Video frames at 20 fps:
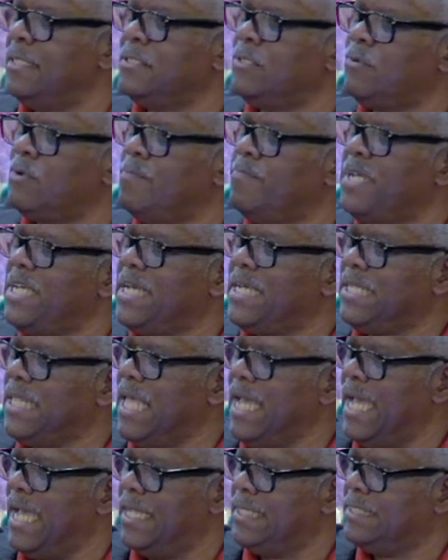would be
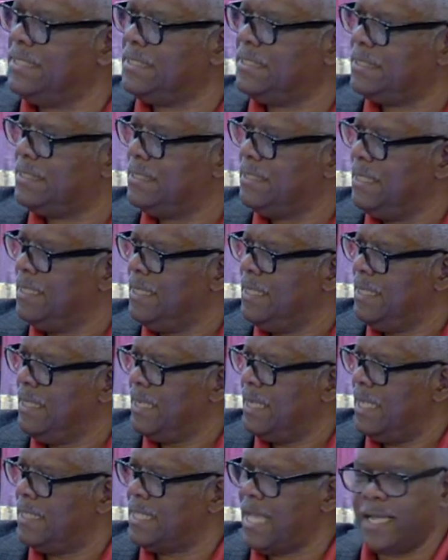cleansed
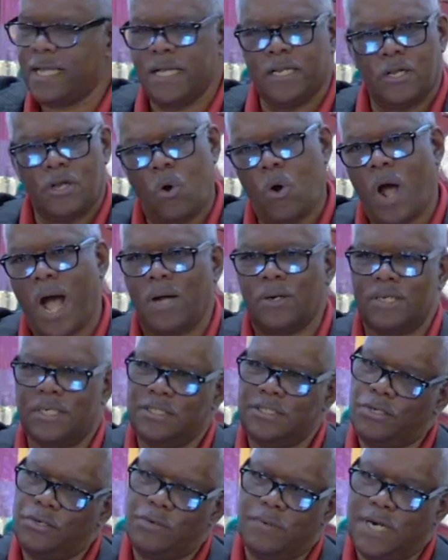and they could go out
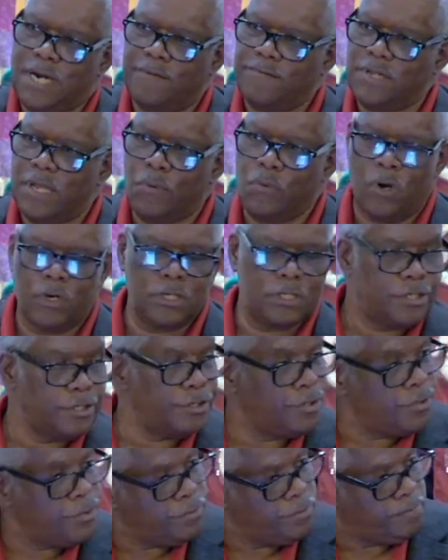and do whatever they wanted to do.